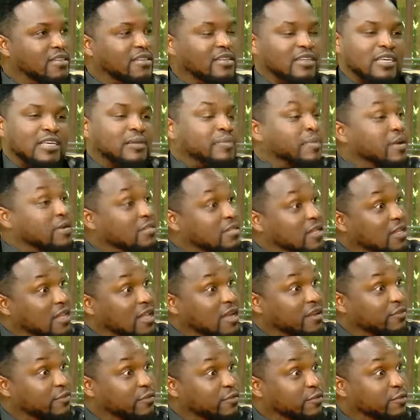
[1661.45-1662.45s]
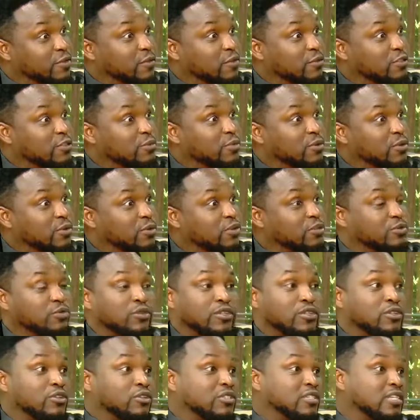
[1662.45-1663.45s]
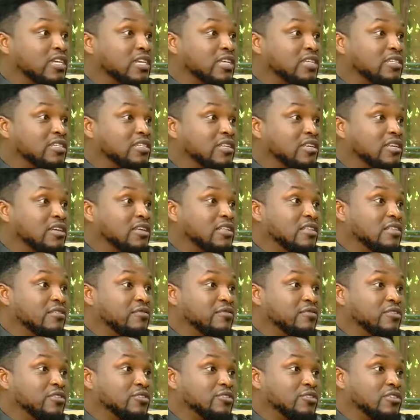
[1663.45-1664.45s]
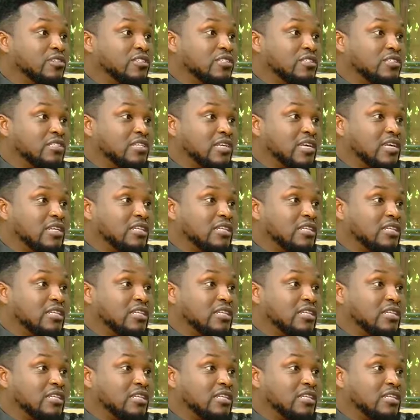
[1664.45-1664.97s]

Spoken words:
Keep us alive, of course, because when you're dead, the vision is dead.